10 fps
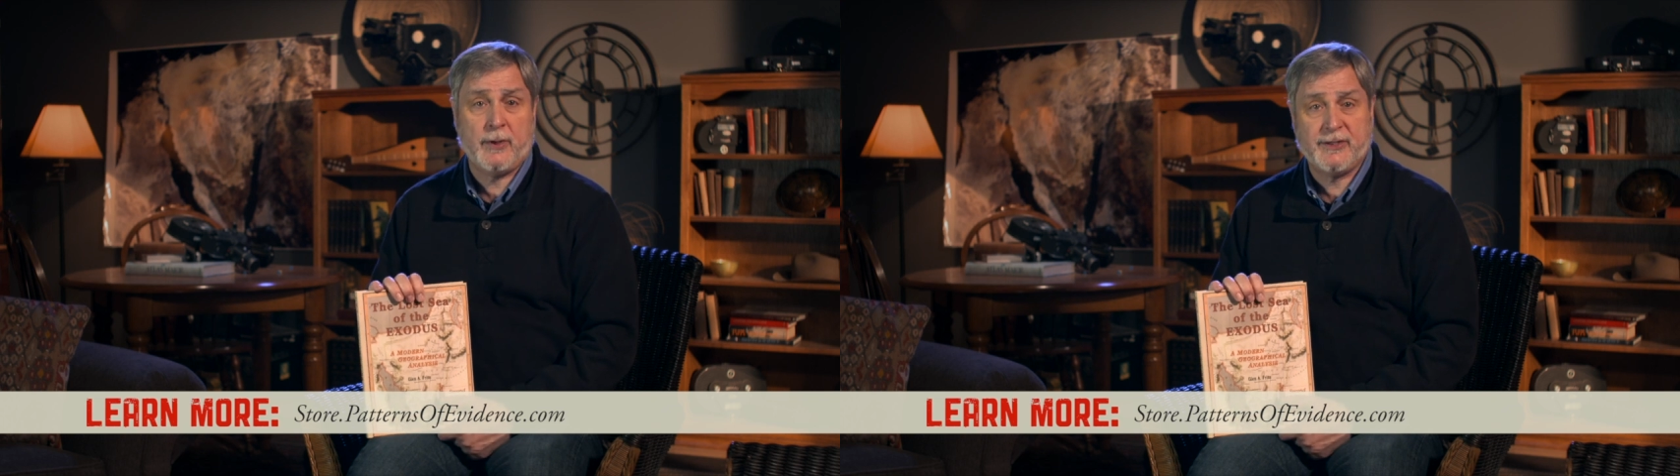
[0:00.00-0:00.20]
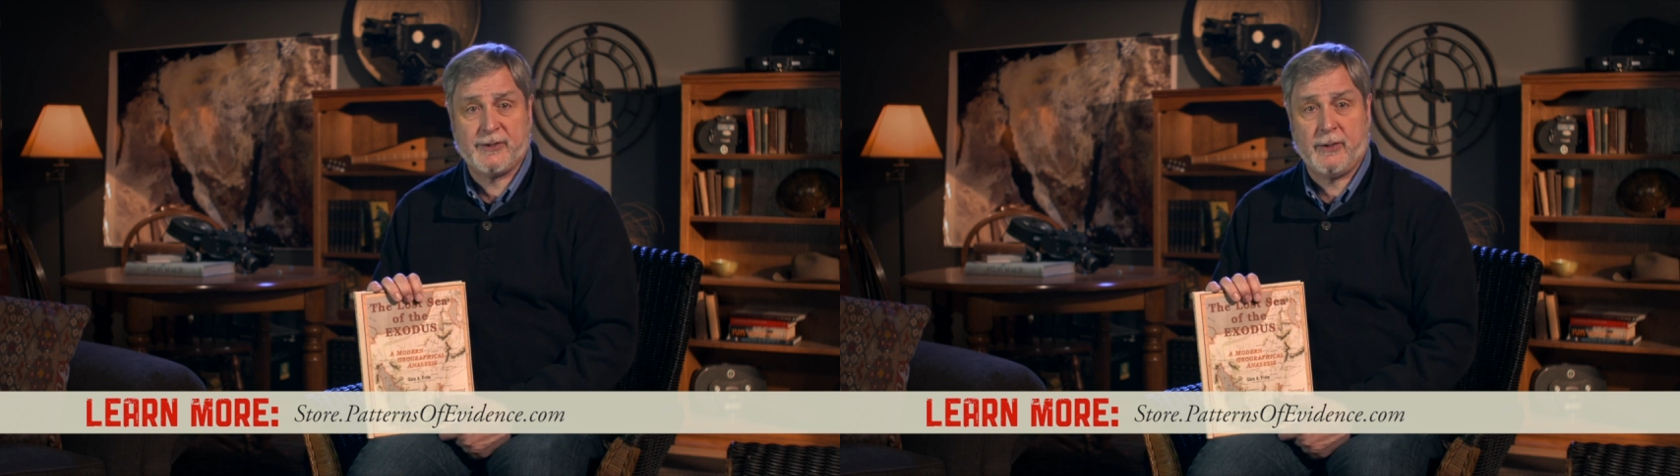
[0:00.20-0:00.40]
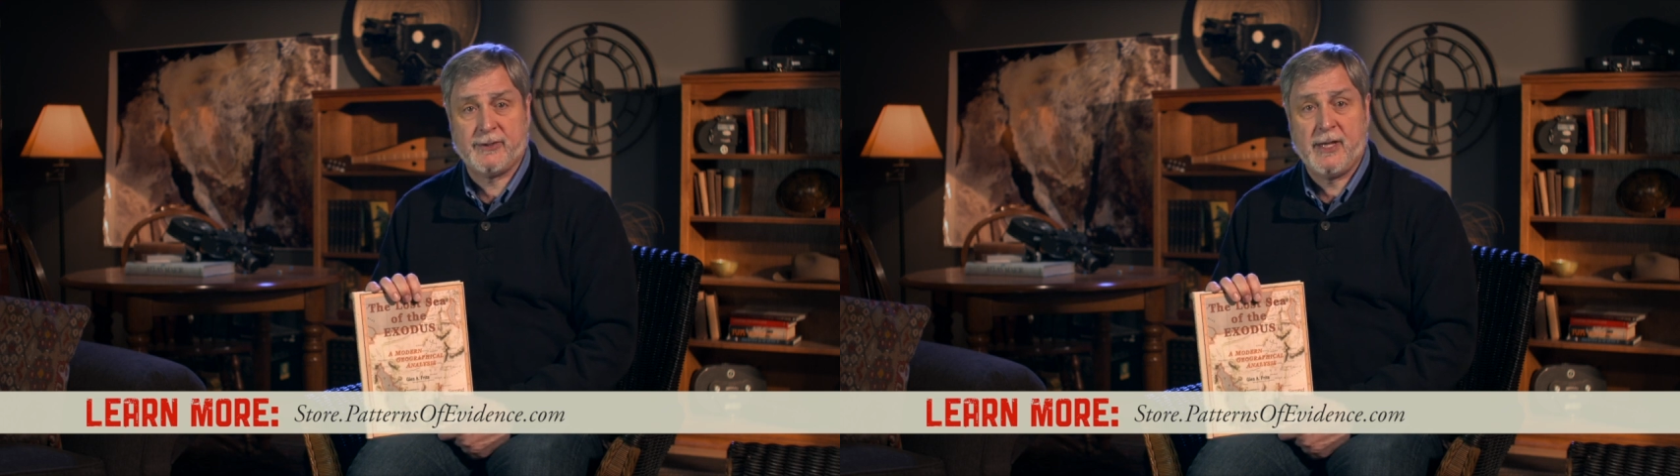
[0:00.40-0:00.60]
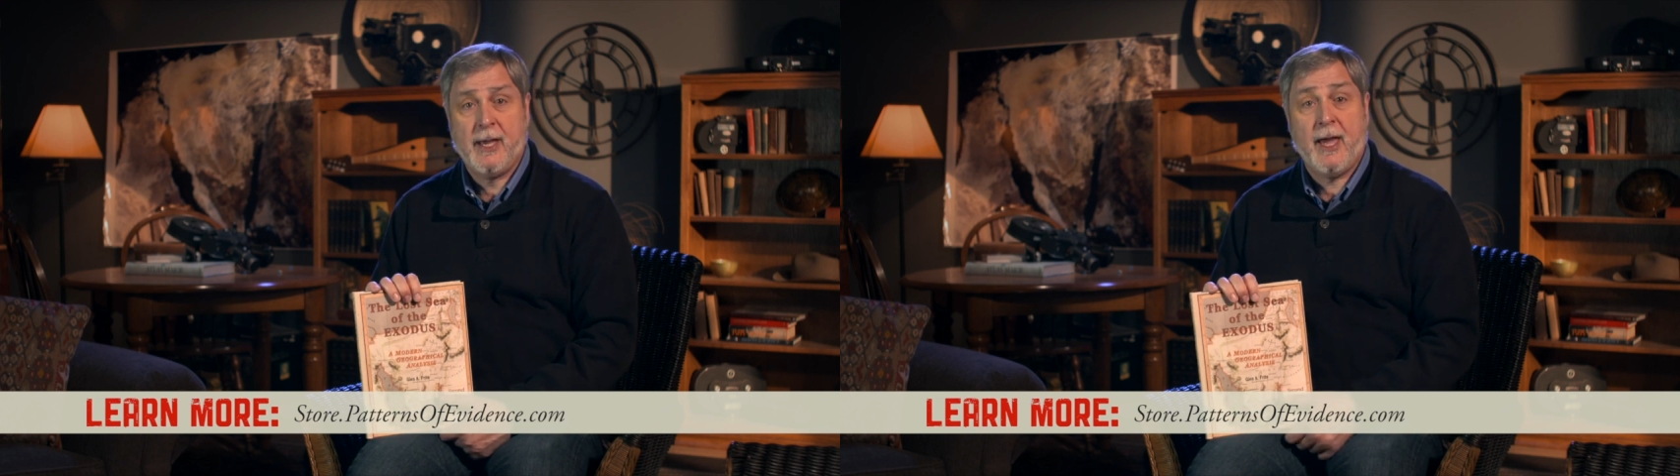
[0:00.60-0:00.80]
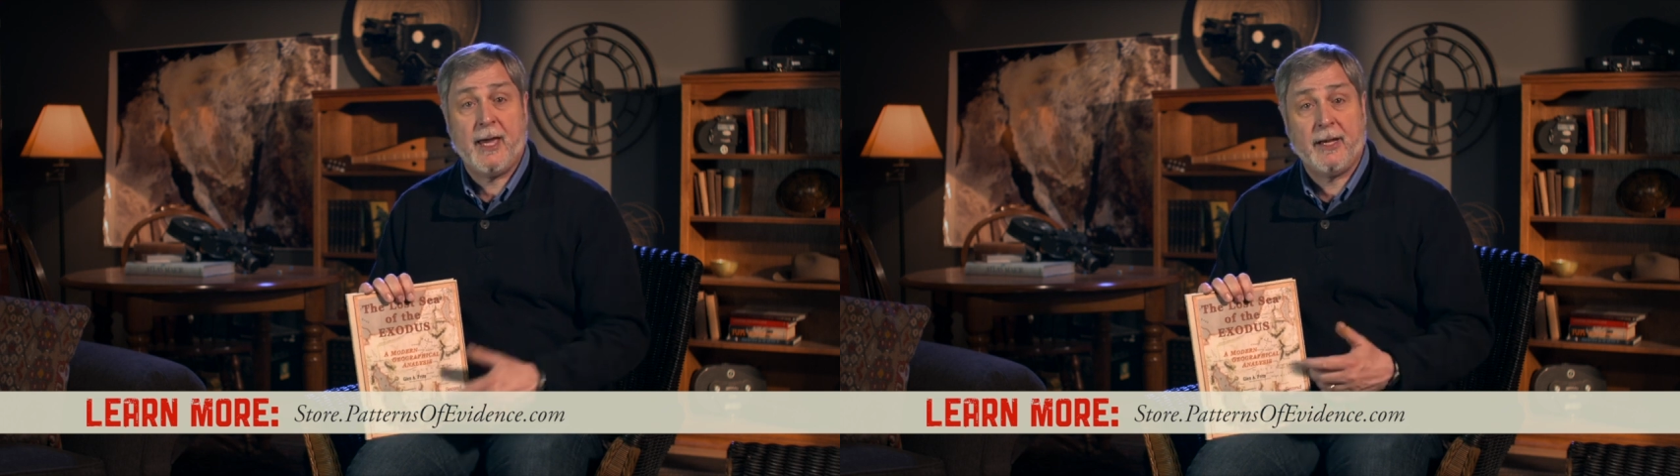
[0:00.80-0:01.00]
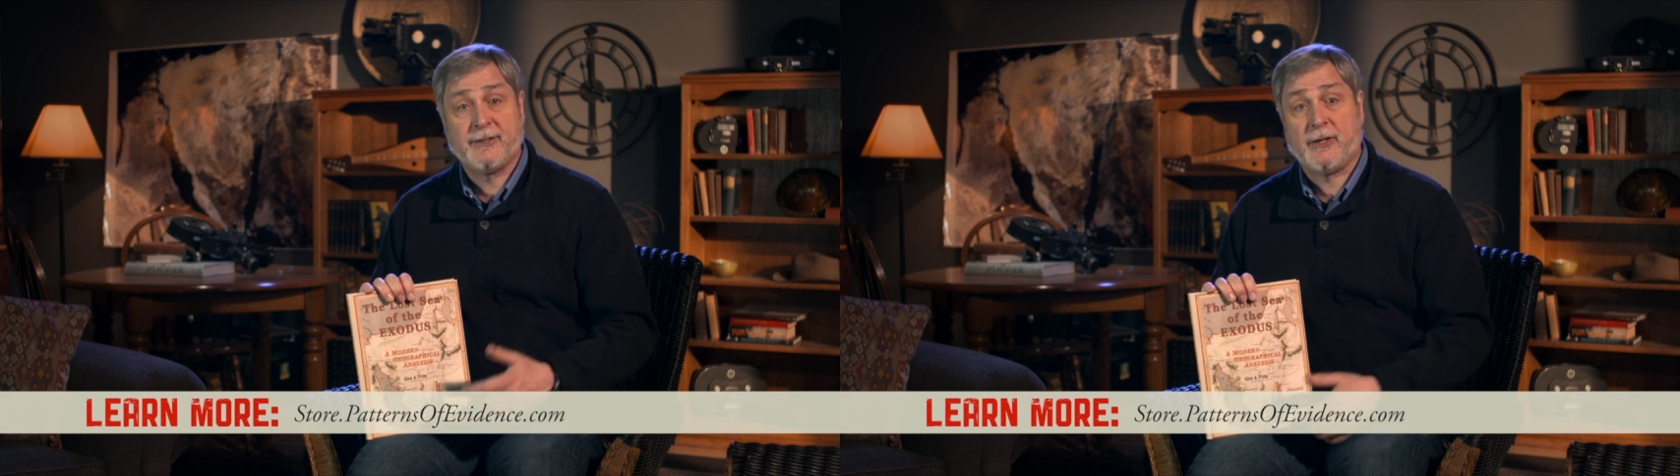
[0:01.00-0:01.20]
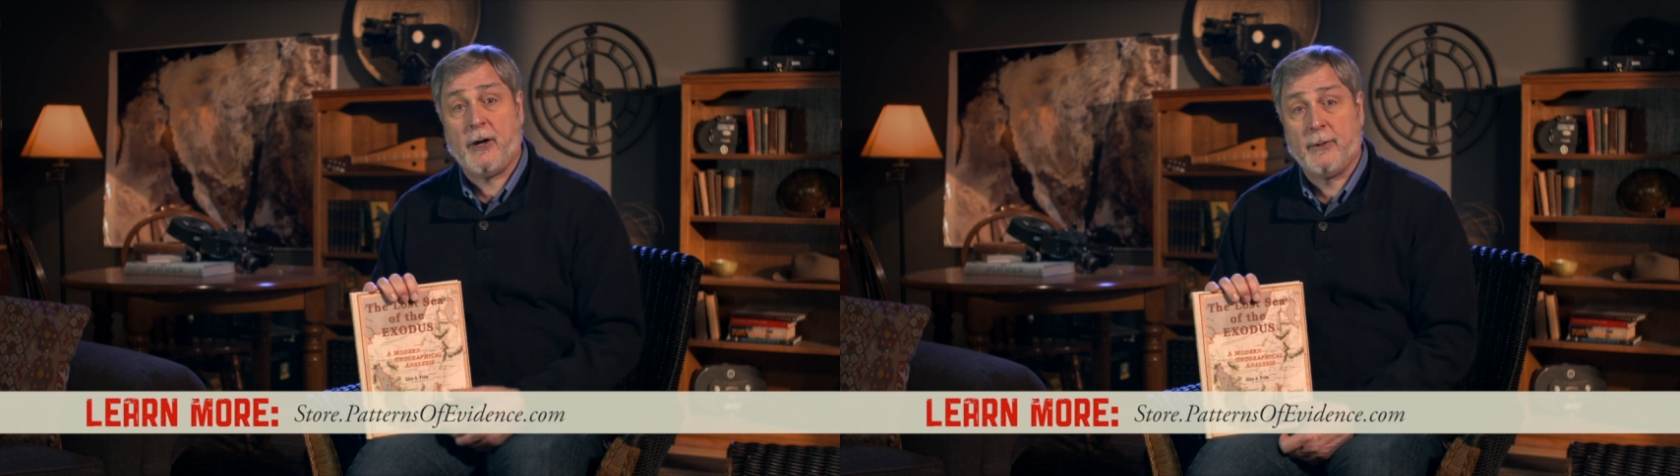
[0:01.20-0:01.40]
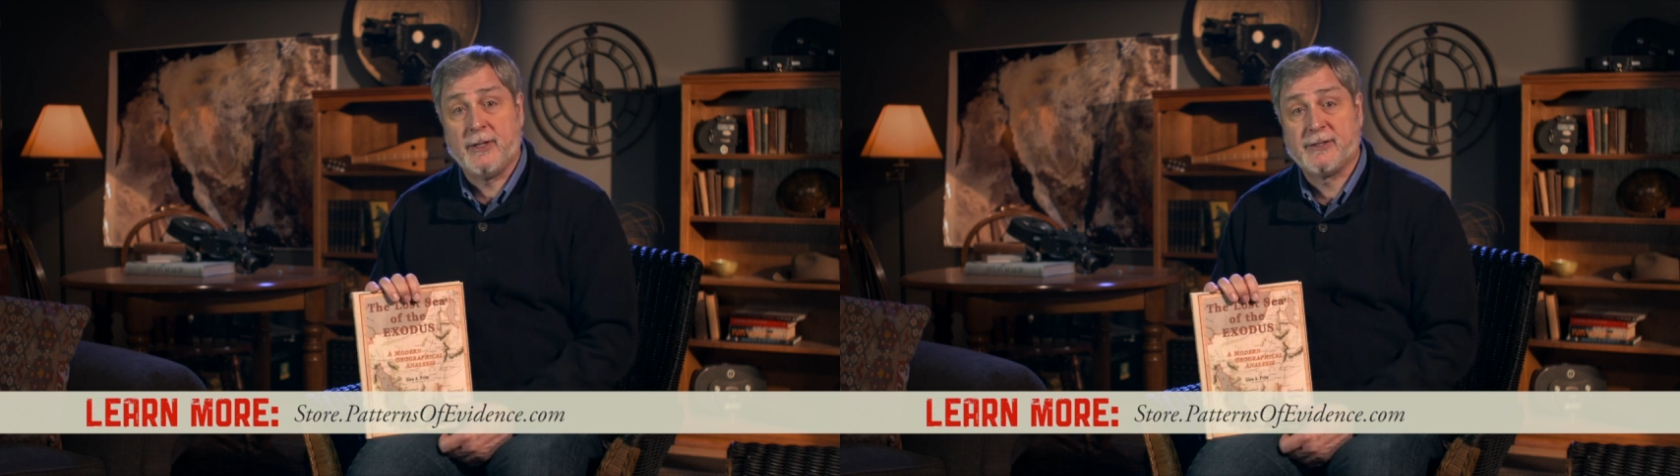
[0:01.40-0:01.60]
resource, and as
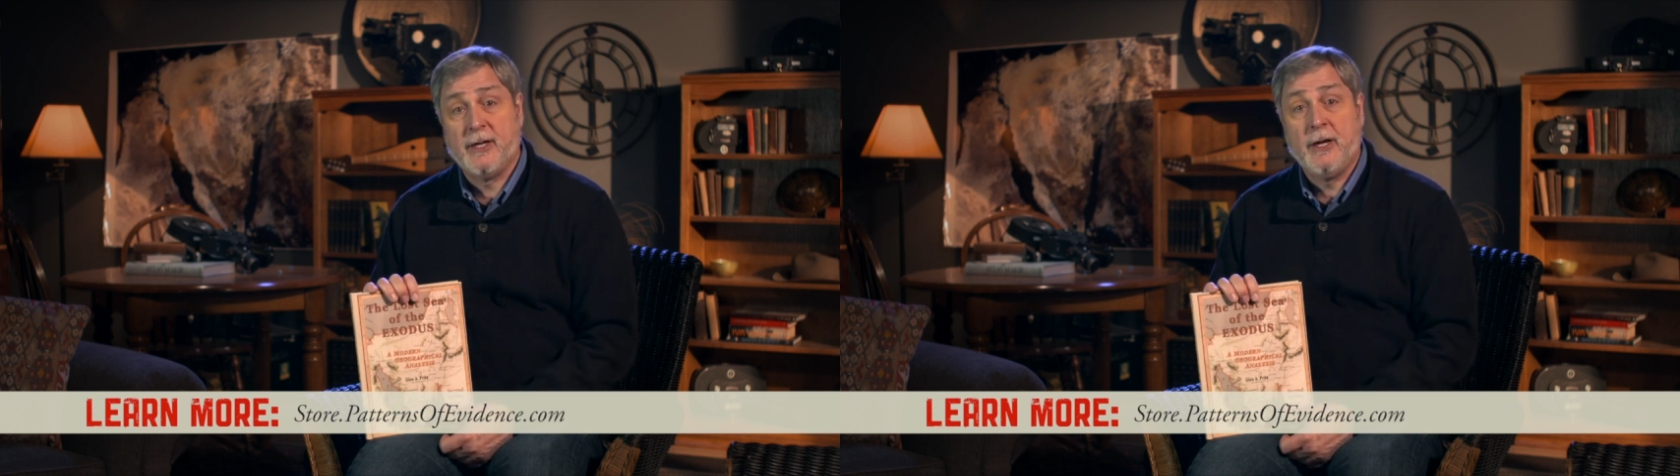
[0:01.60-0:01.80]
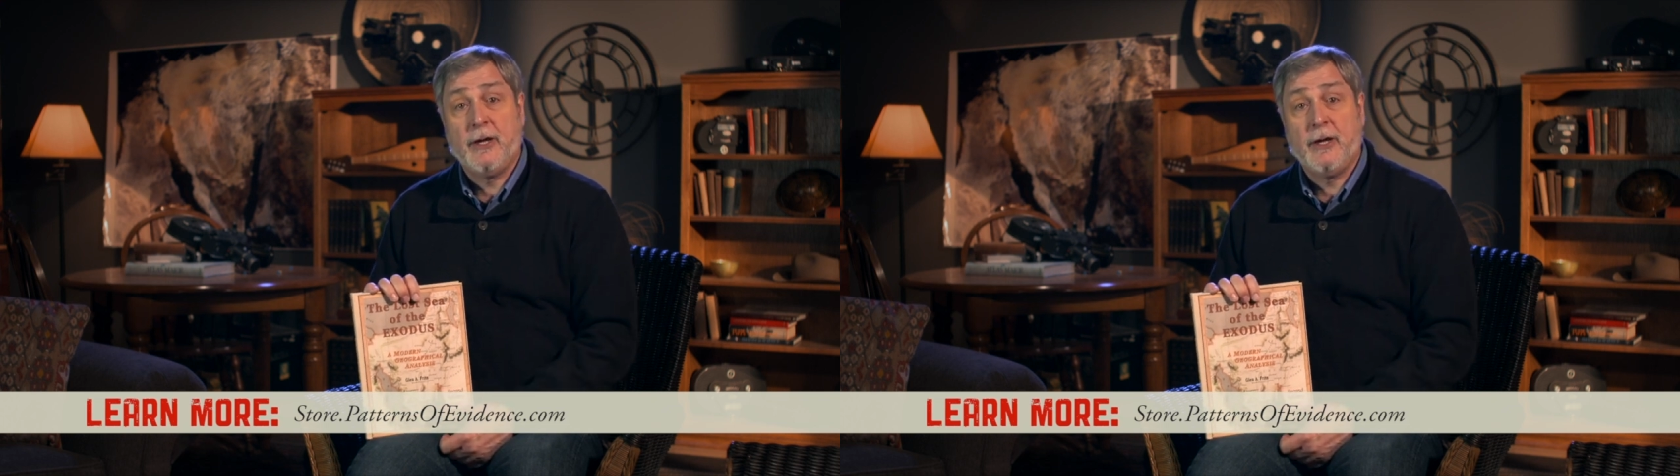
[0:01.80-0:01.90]
always,